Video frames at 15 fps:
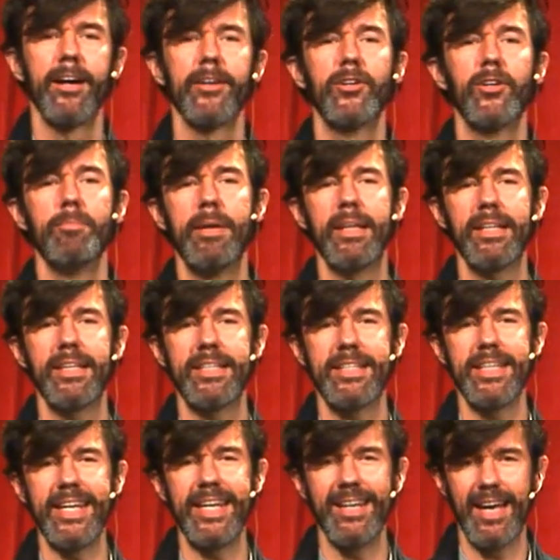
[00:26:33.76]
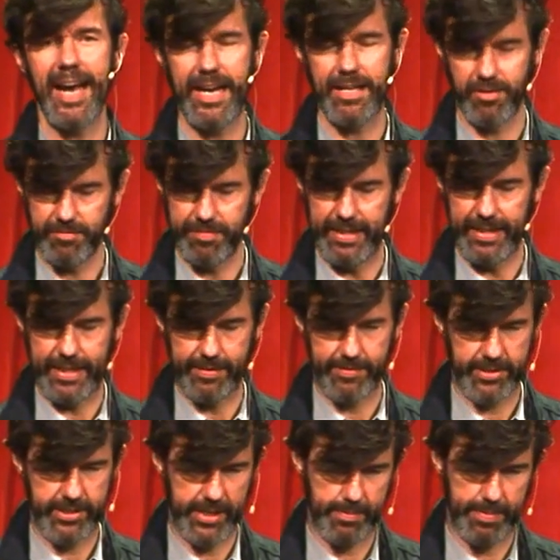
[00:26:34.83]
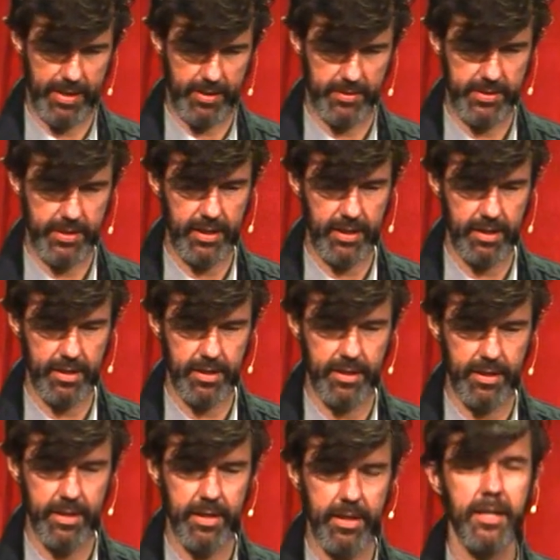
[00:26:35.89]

Humility, I don't really give a shit about. Uh,